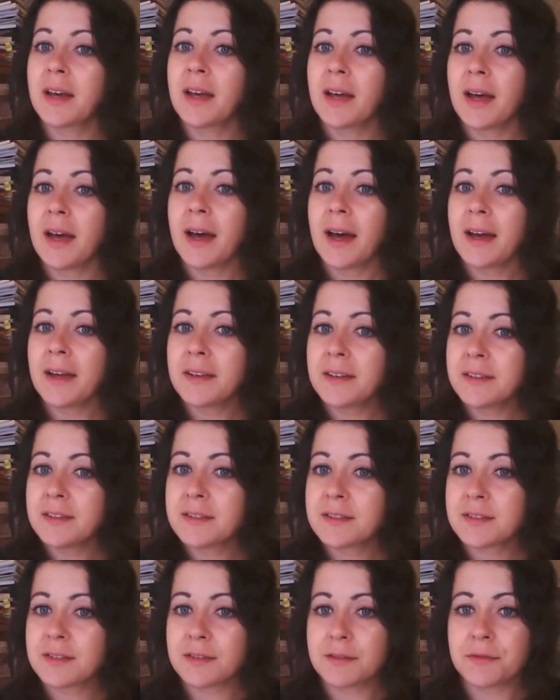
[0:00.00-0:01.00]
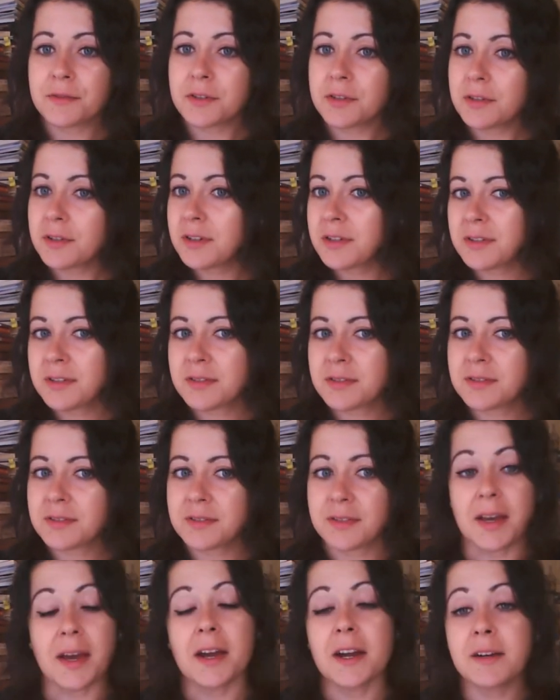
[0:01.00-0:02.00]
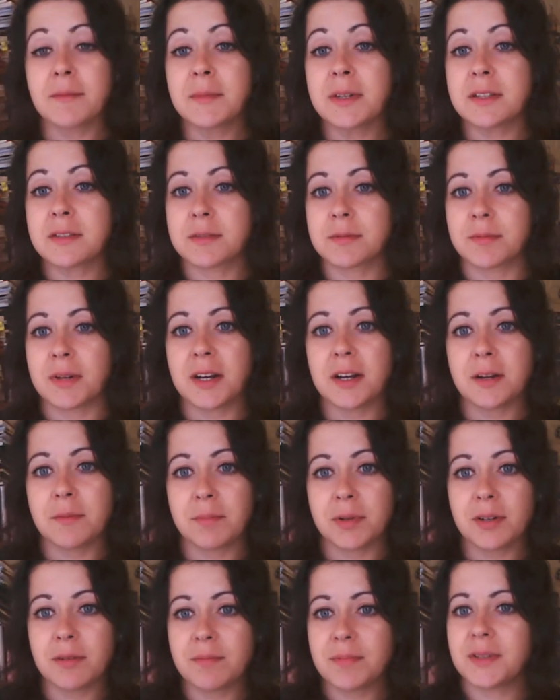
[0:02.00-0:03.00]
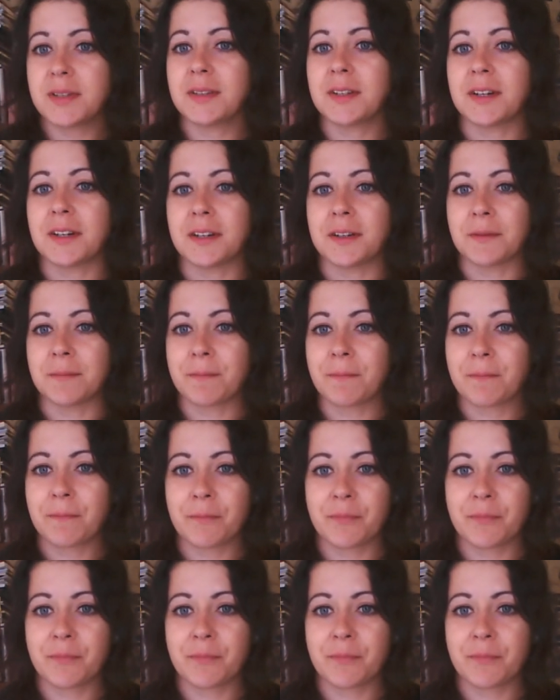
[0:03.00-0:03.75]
And of course, the hermits were popular.